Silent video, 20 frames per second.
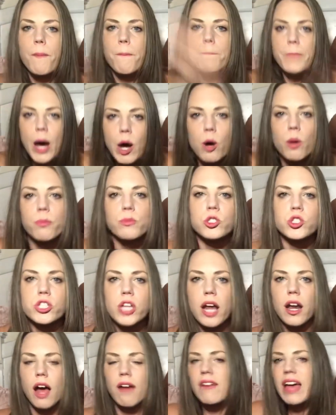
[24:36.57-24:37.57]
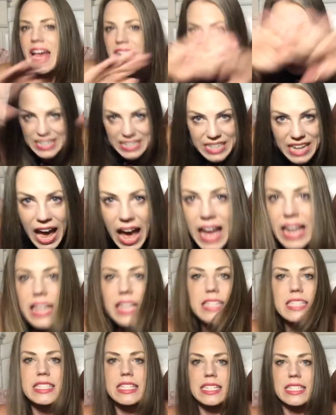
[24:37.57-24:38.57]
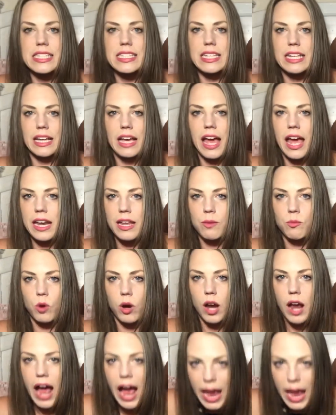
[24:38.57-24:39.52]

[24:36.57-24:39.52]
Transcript: Boom, shut up. Not existing anymore.